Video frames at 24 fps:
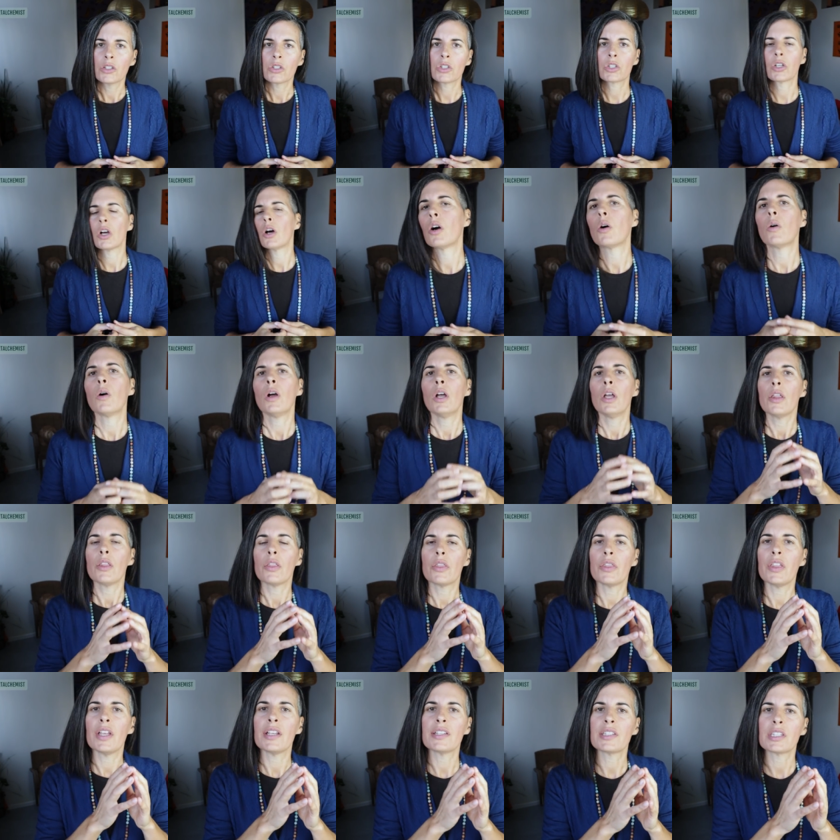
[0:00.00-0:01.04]
So
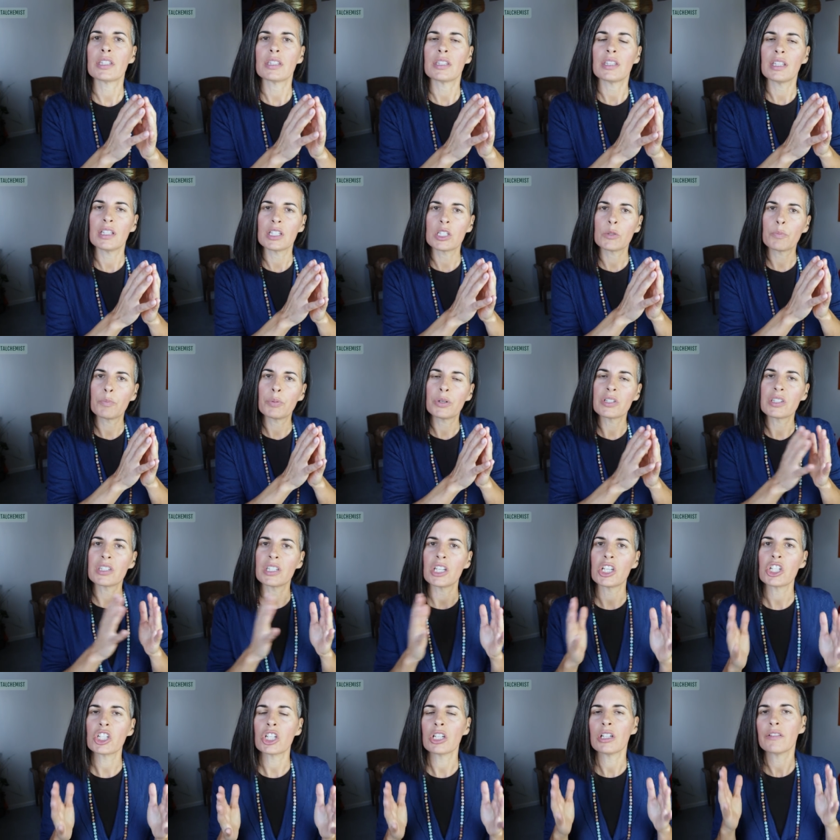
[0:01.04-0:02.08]
this, this
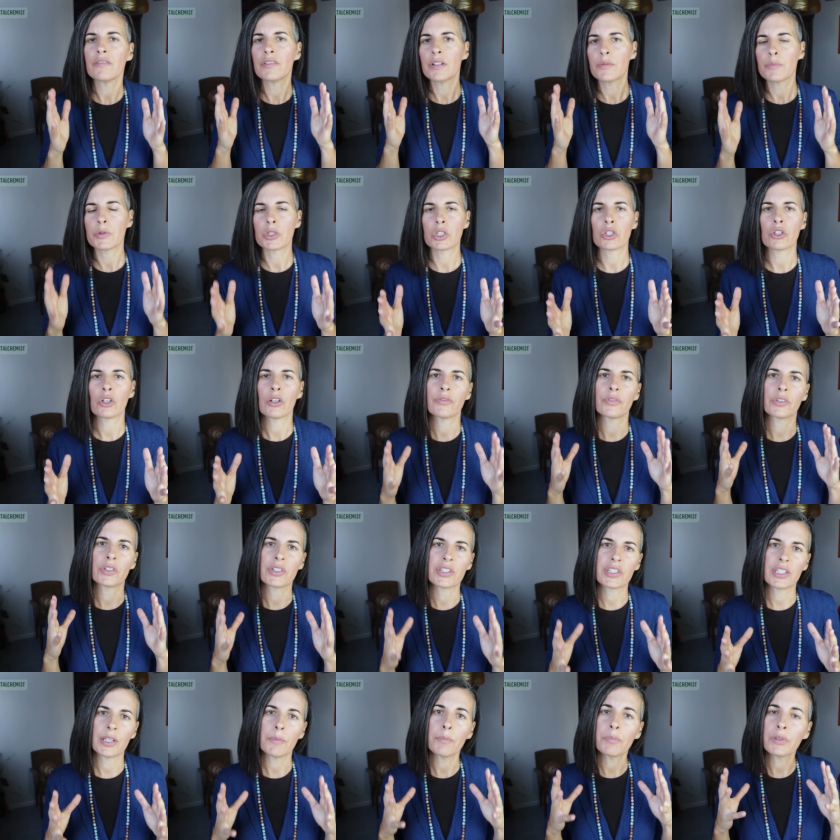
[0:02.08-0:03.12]
position of
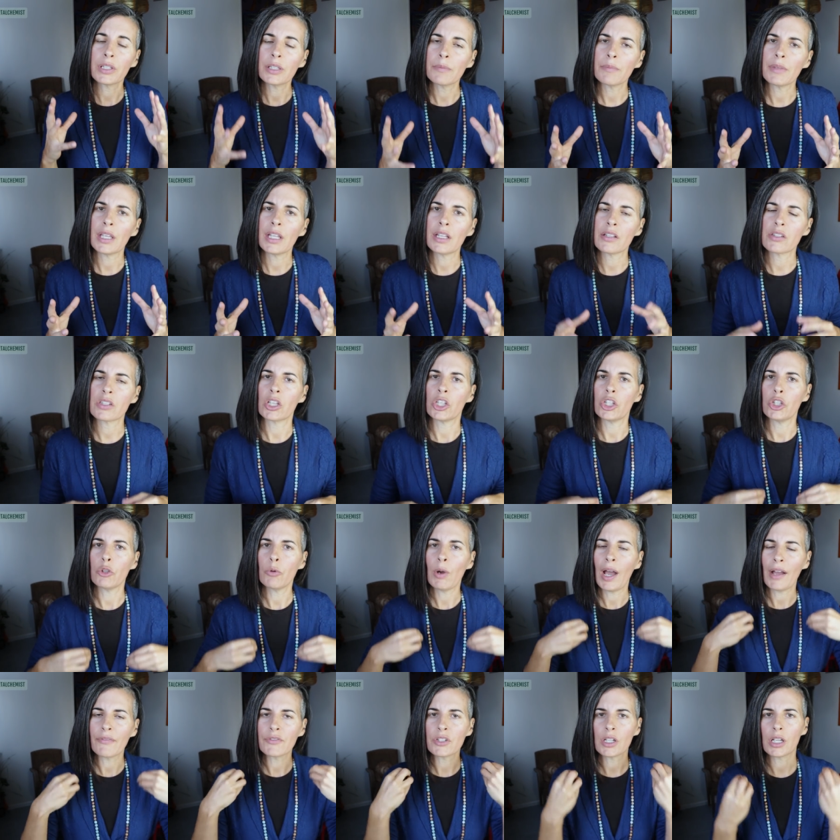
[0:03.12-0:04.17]
observer simply means that
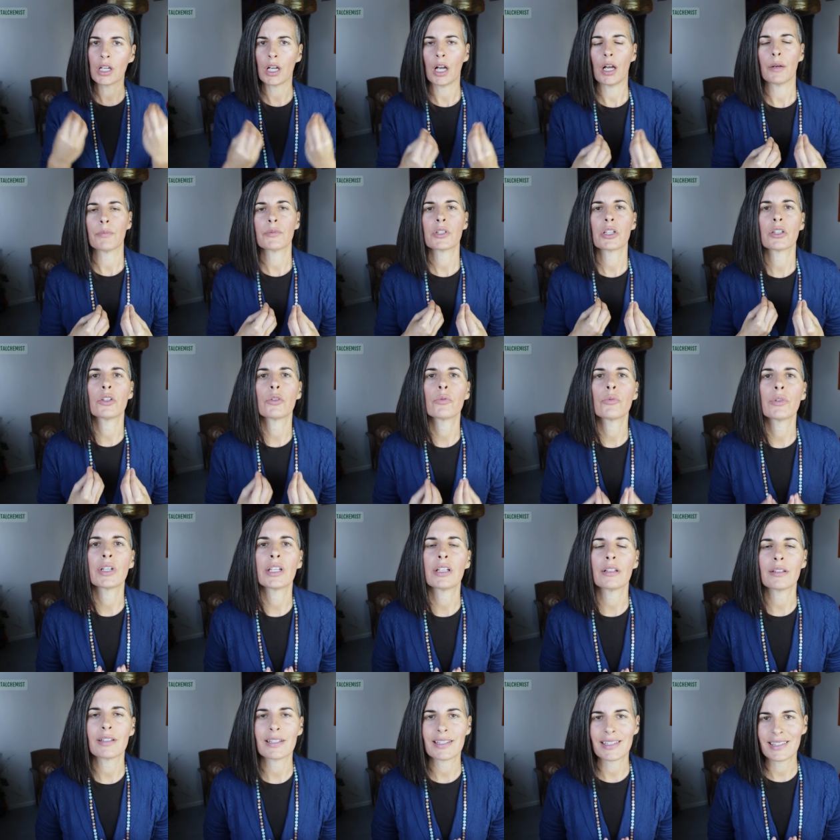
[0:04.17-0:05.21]
you have to come to the
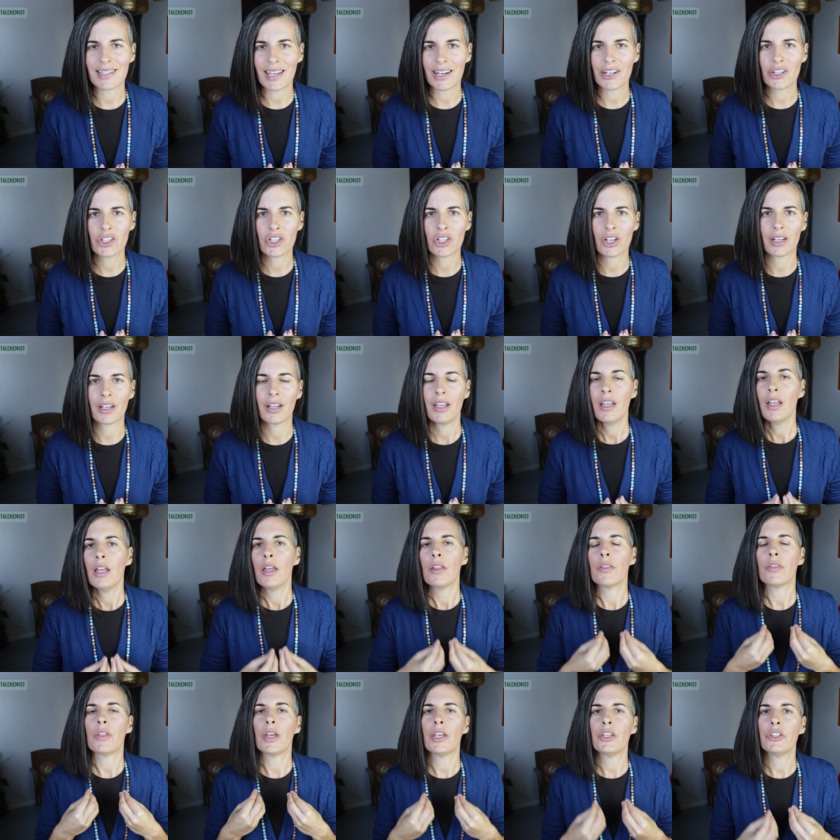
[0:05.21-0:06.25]
realization
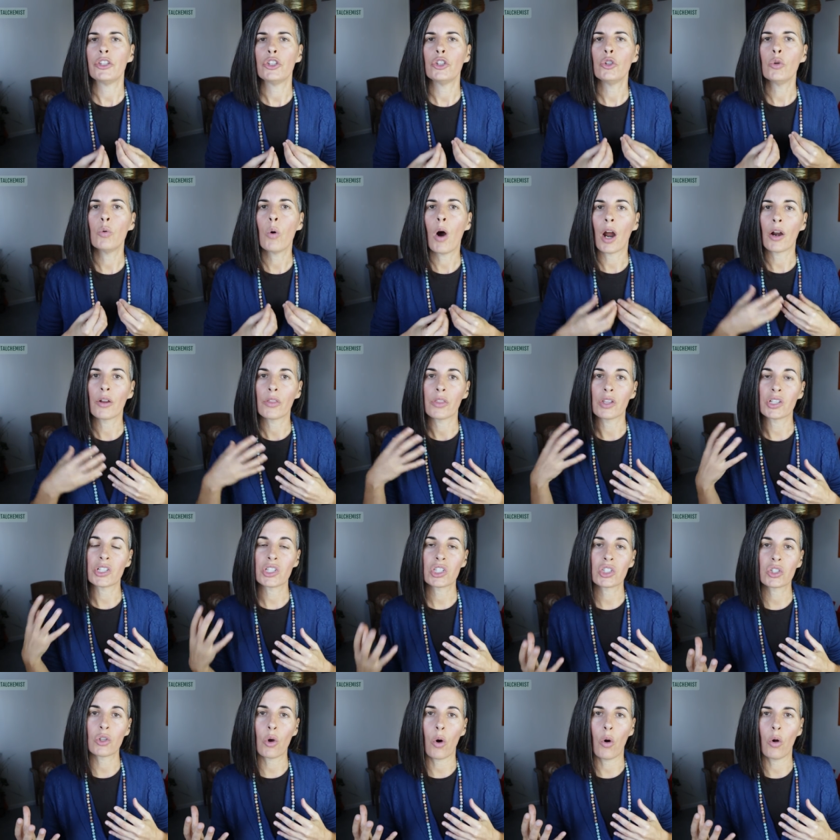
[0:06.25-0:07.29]
that you are the
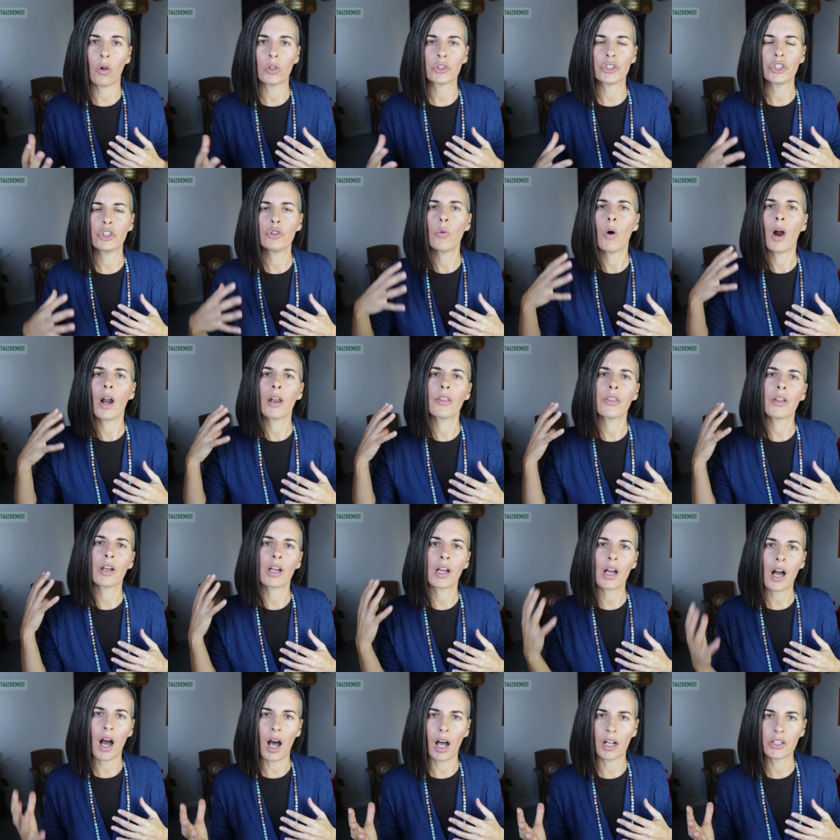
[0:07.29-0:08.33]
soul, you are the
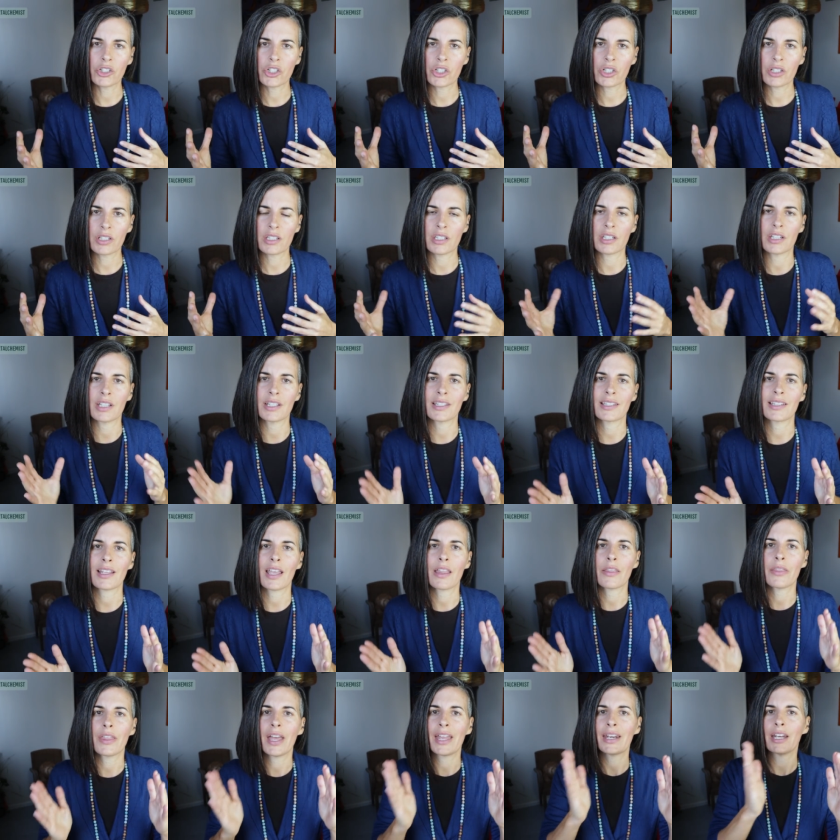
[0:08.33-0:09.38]
consciousness
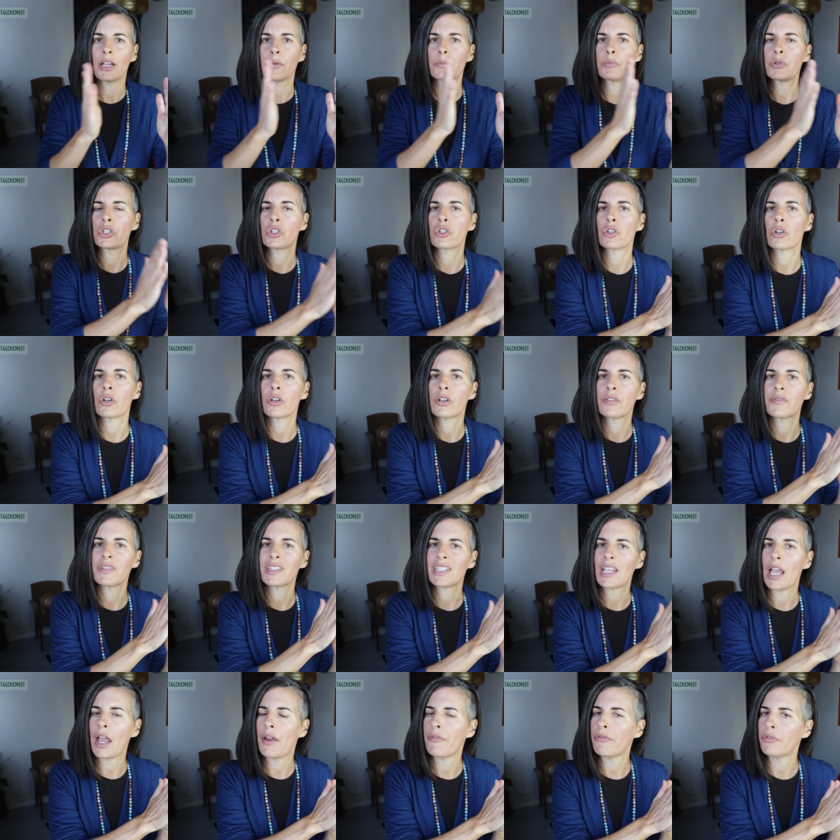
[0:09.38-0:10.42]
that
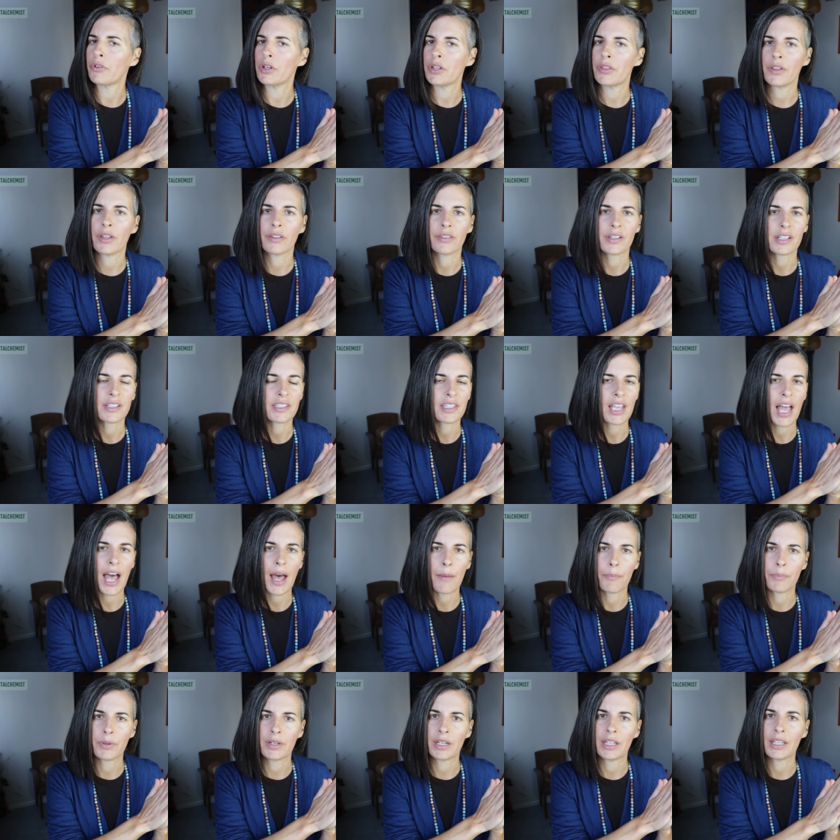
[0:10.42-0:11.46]
observes everything that's
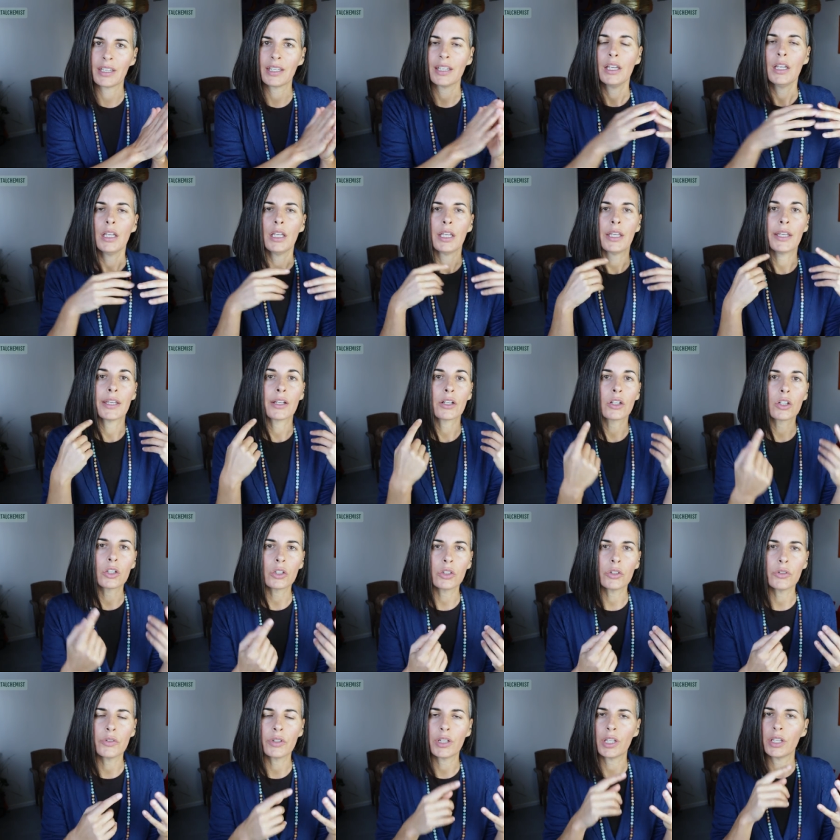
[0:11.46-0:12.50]
happening,
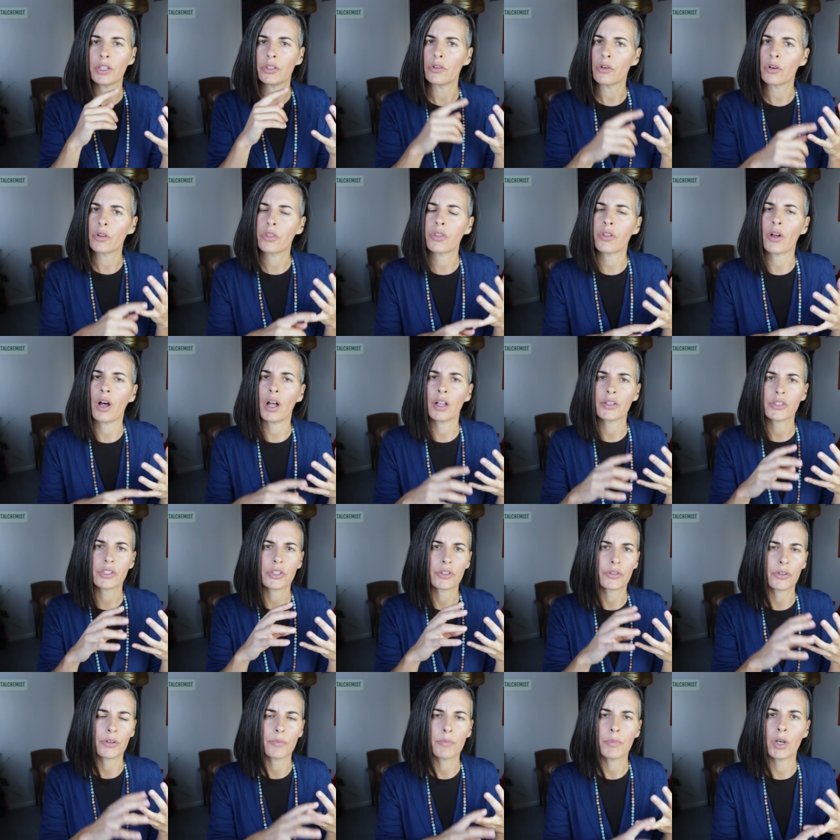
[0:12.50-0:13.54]
including your
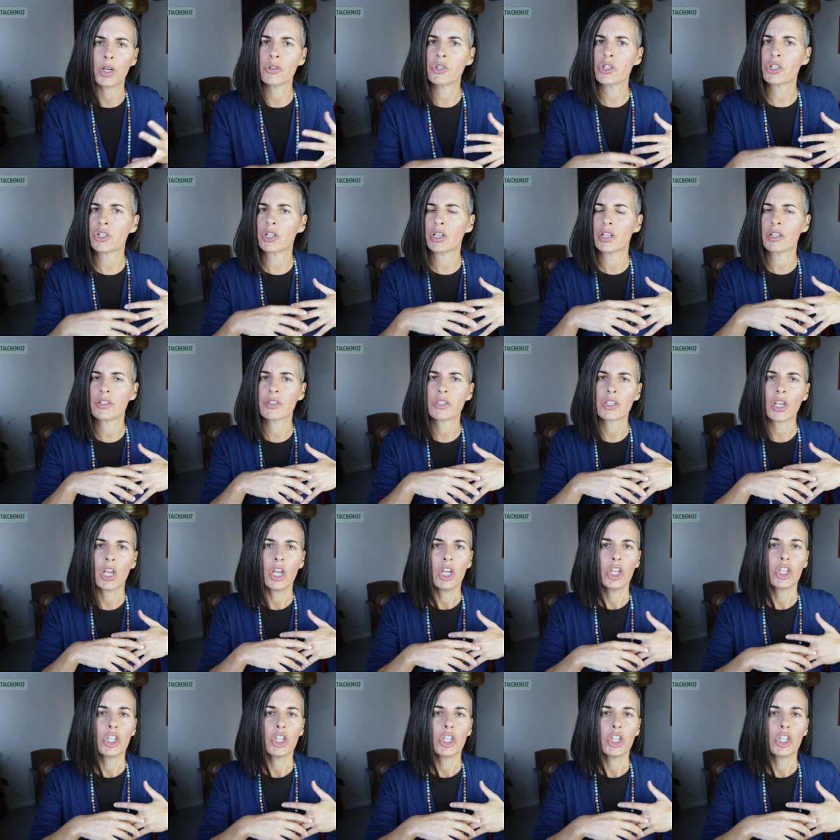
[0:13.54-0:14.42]
thoughts, your emotions.